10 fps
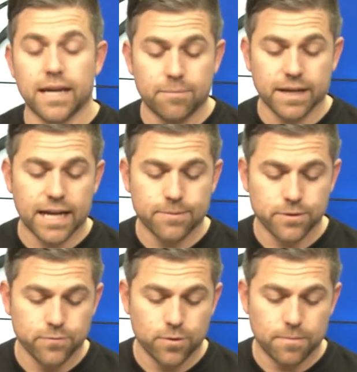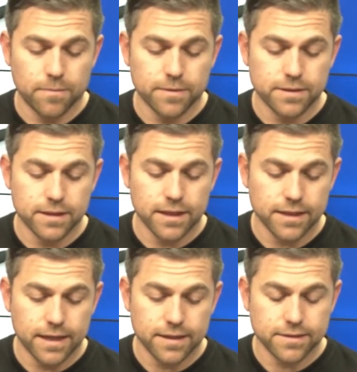and my CAPTCHA form, I'm going to select
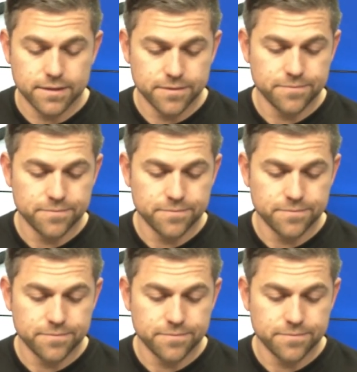next.